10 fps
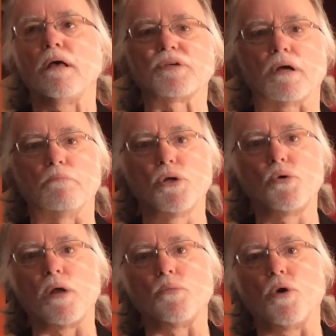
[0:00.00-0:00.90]
It's got a
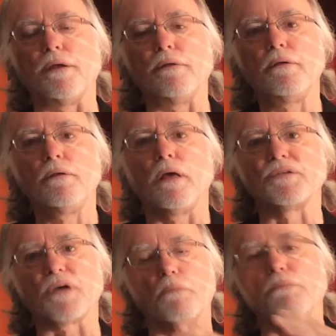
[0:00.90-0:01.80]
blue on white
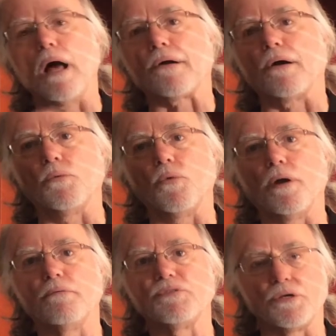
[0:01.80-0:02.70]
and it's got a black on white.